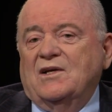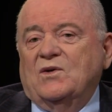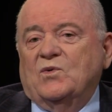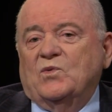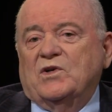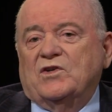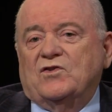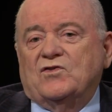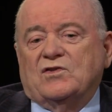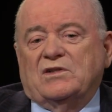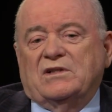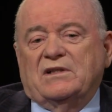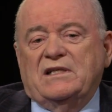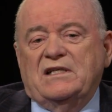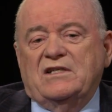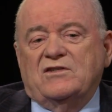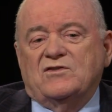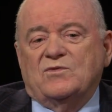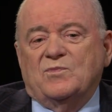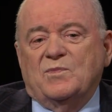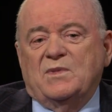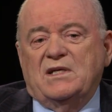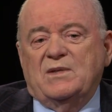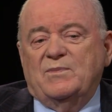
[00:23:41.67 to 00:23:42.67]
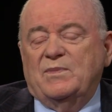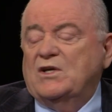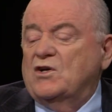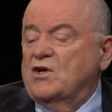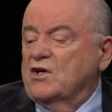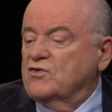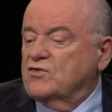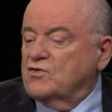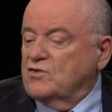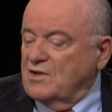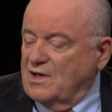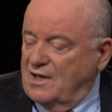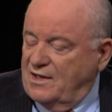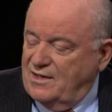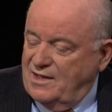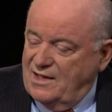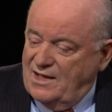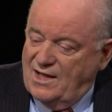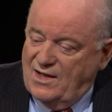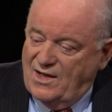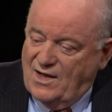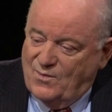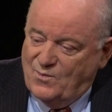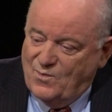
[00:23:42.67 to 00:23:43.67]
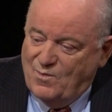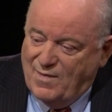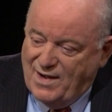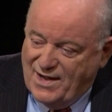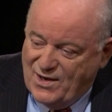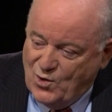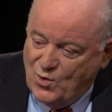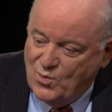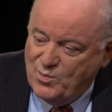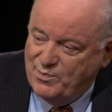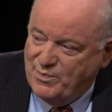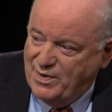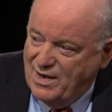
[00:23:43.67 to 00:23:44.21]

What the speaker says: which leaves me, because my own